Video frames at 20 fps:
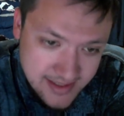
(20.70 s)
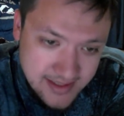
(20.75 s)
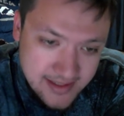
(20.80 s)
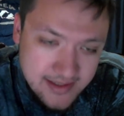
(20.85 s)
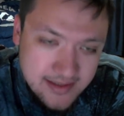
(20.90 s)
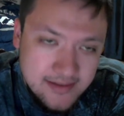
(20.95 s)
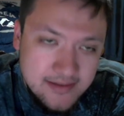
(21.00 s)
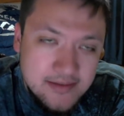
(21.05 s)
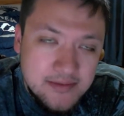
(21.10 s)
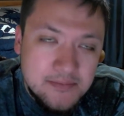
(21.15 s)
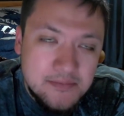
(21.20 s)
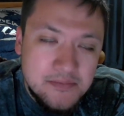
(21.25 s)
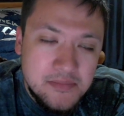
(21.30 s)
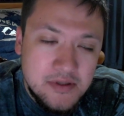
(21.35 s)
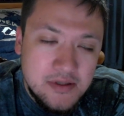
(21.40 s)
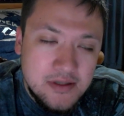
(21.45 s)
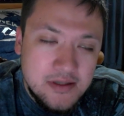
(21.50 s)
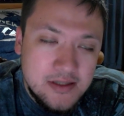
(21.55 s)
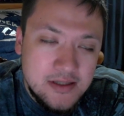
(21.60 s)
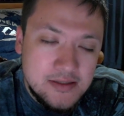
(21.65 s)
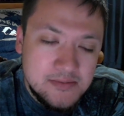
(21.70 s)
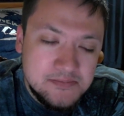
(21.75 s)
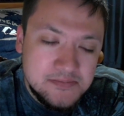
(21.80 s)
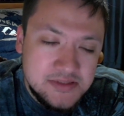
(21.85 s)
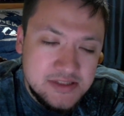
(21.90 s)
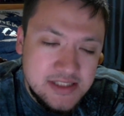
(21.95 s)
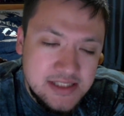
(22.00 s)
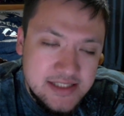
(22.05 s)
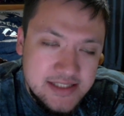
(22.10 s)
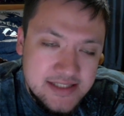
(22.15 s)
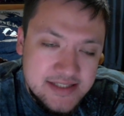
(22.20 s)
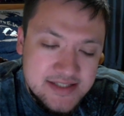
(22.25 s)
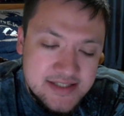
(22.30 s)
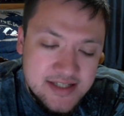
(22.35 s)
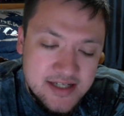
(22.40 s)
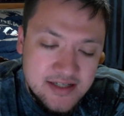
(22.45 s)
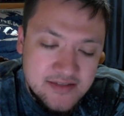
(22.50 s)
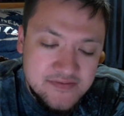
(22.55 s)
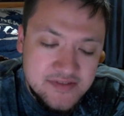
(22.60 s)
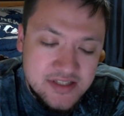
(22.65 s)
me. Plenty of
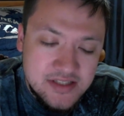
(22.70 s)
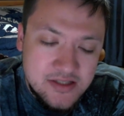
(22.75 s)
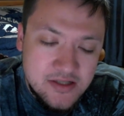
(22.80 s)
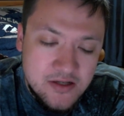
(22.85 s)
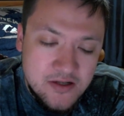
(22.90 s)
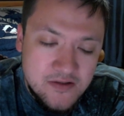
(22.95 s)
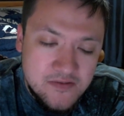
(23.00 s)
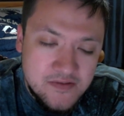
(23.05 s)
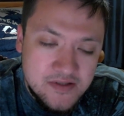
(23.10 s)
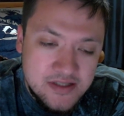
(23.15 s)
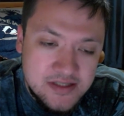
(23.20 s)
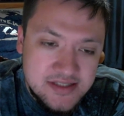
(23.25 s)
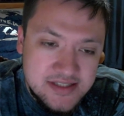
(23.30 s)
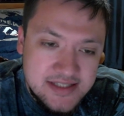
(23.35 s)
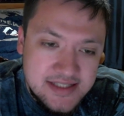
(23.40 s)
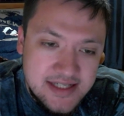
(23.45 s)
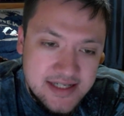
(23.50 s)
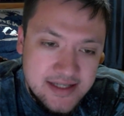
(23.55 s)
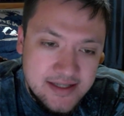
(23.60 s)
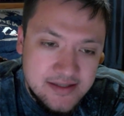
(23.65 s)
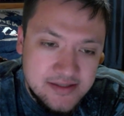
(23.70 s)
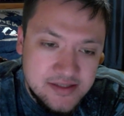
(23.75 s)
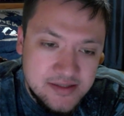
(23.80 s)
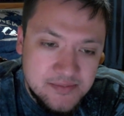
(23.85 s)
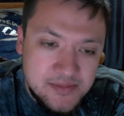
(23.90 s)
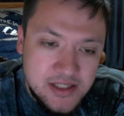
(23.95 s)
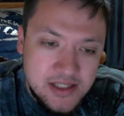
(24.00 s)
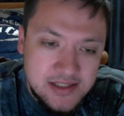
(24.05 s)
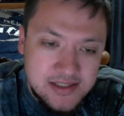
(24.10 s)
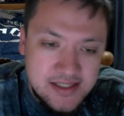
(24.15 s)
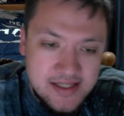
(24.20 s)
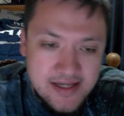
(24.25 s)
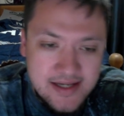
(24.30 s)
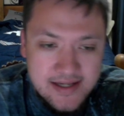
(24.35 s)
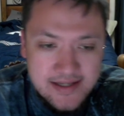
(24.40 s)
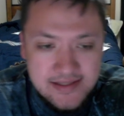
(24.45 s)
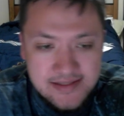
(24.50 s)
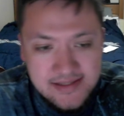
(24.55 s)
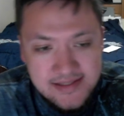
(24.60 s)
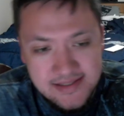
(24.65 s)
stuff to go over today on the
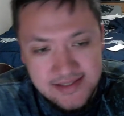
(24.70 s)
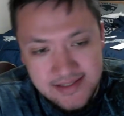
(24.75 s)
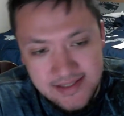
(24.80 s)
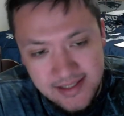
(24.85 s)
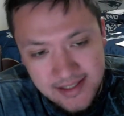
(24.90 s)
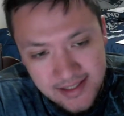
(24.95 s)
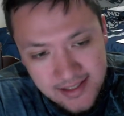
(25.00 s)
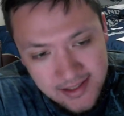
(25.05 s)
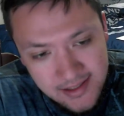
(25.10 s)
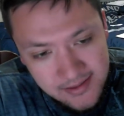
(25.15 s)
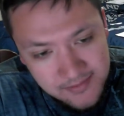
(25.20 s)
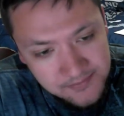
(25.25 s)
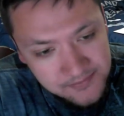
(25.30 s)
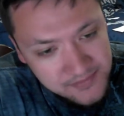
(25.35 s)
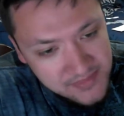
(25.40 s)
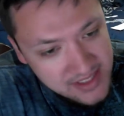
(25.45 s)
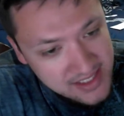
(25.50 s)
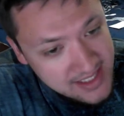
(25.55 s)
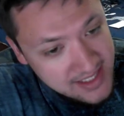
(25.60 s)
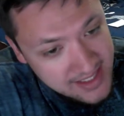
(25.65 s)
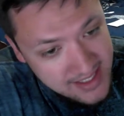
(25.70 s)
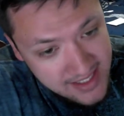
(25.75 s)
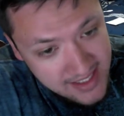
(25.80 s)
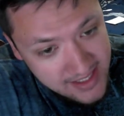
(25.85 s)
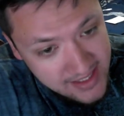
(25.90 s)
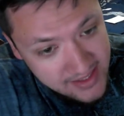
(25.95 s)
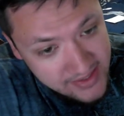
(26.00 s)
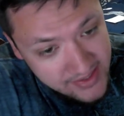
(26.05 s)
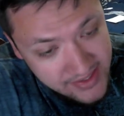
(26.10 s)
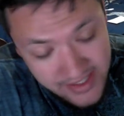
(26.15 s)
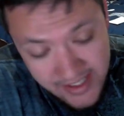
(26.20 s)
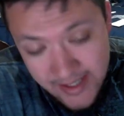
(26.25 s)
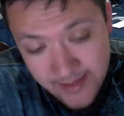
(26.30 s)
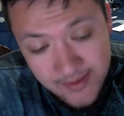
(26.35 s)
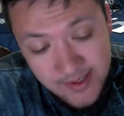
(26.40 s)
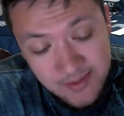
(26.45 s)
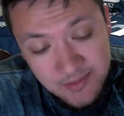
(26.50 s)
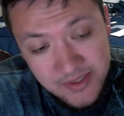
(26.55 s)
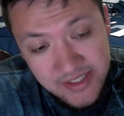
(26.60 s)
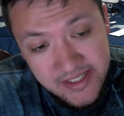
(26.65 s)
podcast. The
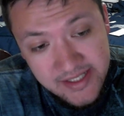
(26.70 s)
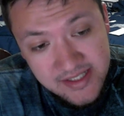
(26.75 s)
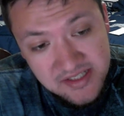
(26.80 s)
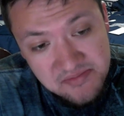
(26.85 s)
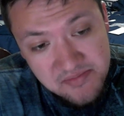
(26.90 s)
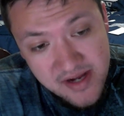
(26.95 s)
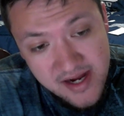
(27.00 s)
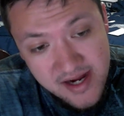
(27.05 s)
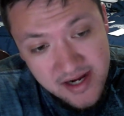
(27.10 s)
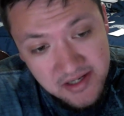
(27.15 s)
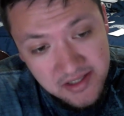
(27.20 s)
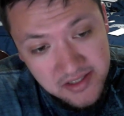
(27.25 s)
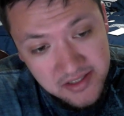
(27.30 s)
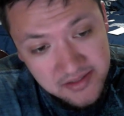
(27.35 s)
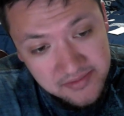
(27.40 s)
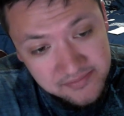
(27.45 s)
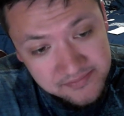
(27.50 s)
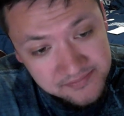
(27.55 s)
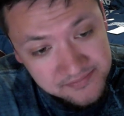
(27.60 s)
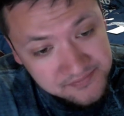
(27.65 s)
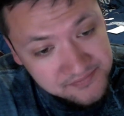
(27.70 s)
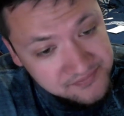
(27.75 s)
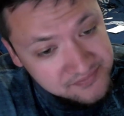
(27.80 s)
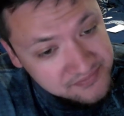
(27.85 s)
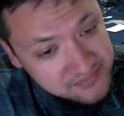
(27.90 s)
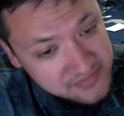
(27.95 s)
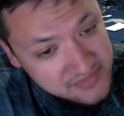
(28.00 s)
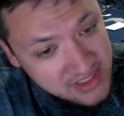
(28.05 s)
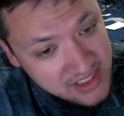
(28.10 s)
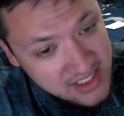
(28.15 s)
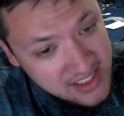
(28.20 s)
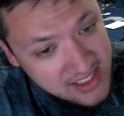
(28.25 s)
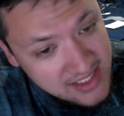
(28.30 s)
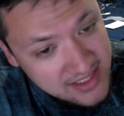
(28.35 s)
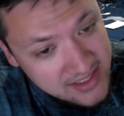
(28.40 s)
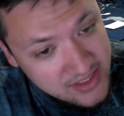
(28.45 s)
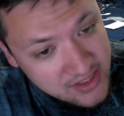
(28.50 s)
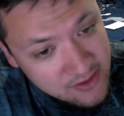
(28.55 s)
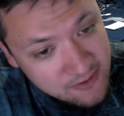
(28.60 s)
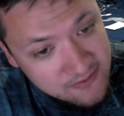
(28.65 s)
MLB is back.
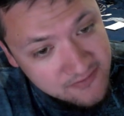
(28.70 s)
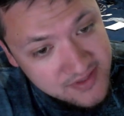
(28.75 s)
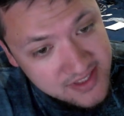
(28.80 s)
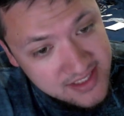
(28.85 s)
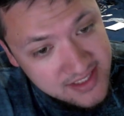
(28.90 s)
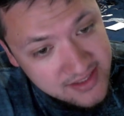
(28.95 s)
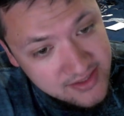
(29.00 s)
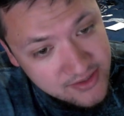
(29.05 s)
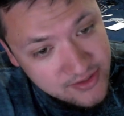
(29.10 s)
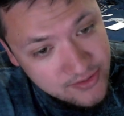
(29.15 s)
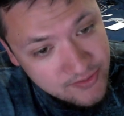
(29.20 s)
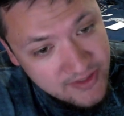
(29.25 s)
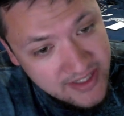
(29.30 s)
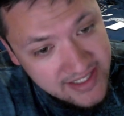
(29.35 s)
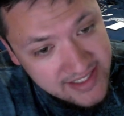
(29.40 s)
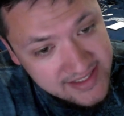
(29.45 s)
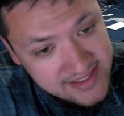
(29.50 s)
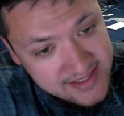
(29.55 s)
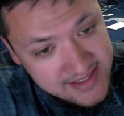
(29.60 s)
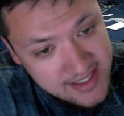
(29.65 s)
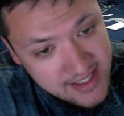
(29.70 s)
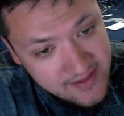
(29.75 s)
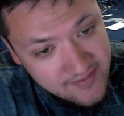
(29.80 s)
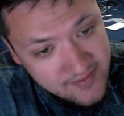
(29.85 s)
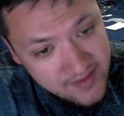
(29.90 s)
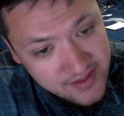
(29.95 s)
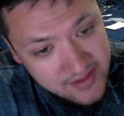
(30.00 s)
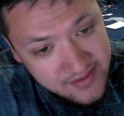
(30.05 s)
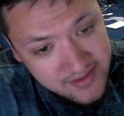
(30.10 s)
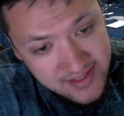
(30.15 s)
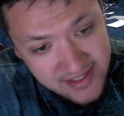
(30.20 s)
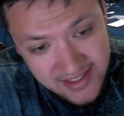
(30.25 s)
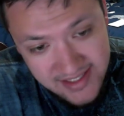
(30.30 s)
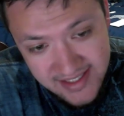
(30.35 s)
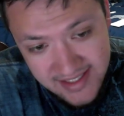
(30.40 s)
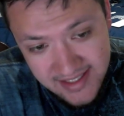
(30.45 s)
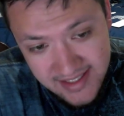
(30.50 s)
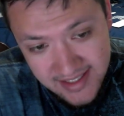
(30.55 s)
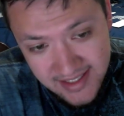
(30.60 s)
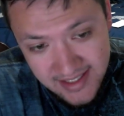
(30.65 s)
UFC 287
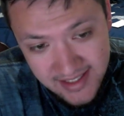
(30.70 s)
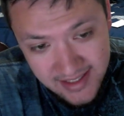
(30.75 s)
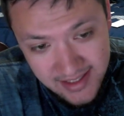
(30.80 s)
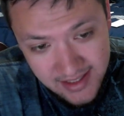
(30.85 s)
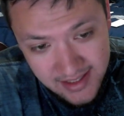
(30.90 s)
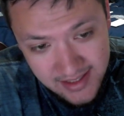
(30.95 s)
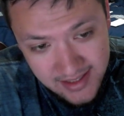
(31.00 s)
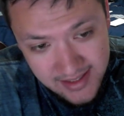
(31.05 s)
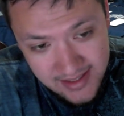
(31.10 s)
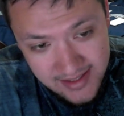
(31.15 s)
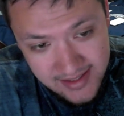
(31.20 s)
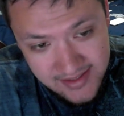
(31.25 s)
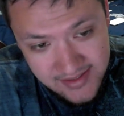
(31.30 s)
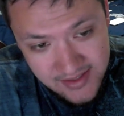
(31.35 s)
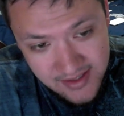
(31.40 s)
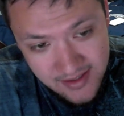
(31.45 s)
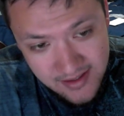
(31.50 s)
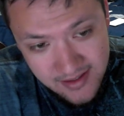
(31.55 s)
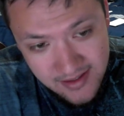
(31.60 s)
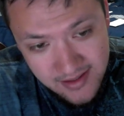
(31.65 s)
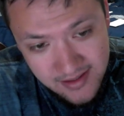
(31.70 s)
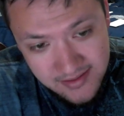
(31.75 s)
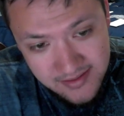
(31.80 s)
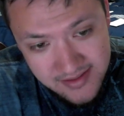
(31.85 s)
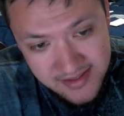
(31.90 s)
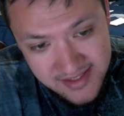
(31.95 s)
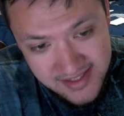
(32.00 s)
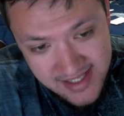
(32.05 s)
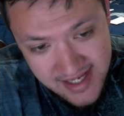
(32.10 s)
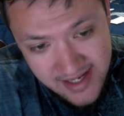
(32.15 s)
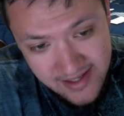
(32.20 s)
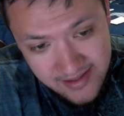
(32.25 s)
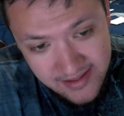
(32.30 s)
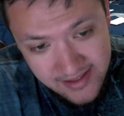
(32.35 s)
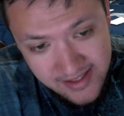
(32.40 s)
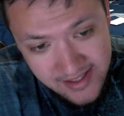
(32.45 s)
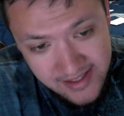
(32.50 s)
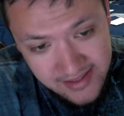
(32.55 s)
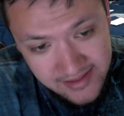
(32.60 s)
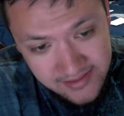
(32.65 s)
is on
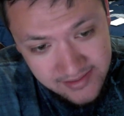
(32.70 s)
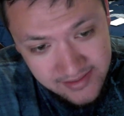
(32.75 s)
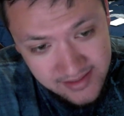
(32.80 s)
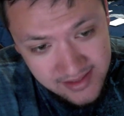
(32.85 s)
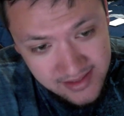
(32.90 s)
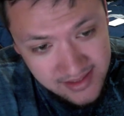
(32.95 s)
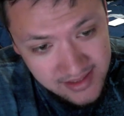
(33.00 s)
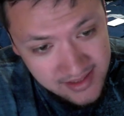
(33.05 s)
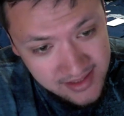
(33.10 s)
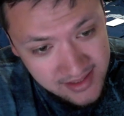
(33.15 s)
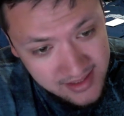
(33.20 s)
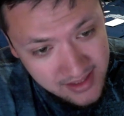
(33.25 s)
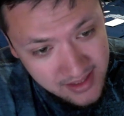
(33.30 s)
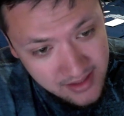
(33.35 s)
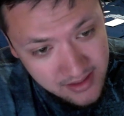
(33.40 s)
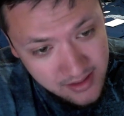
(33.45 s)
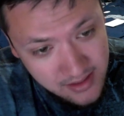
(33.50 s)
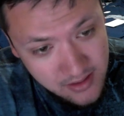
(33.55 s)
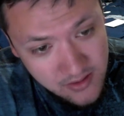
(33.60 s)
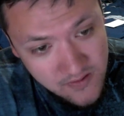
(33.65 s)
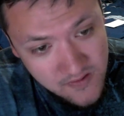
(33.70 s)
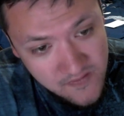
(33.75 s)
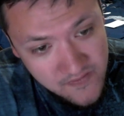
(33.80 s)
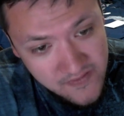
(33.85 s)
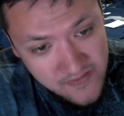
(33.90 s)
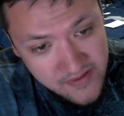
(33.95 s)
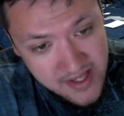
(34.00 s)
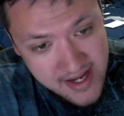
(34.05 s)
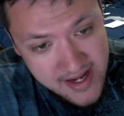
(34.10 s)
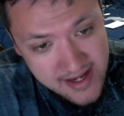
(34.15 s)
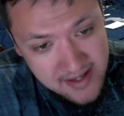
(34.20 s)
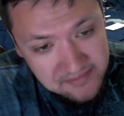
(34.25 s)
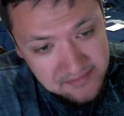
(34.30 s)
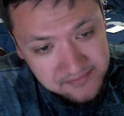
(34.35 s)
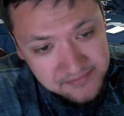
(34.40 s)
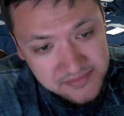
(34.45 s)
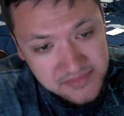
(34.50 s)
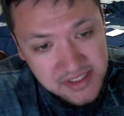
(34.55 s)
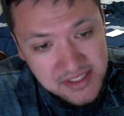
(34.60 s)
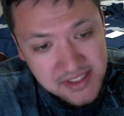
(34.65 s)
Saturday. Gonna go over
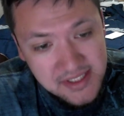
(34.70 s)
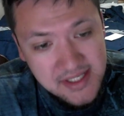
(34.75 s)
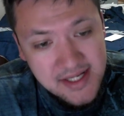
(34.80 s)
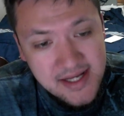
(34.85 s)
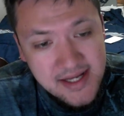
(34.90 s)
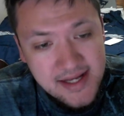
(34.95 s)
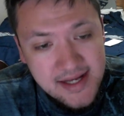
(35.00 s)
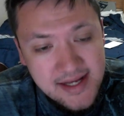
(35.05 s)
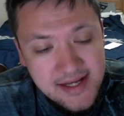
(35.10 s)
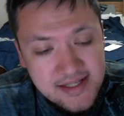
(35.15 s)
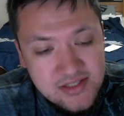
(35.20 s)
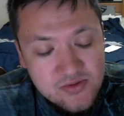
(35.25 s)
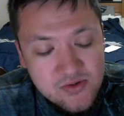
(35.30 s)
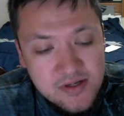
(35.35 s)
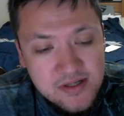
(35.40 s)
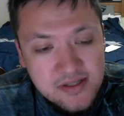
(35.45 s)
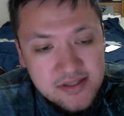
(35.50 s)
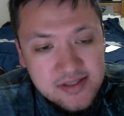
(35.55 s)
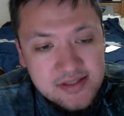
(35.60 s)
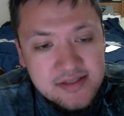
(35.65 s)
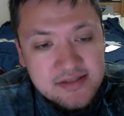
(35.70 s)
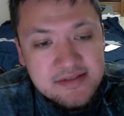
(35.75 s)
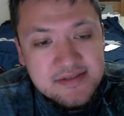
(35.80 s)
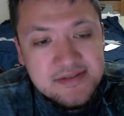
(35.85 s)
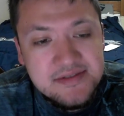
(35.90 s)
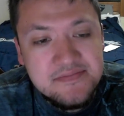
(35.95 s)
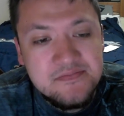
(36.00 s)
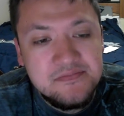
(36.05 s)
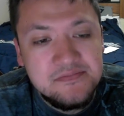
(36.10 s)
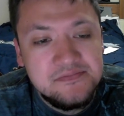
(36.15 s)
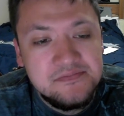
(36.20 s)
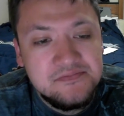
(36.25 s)
that, as well as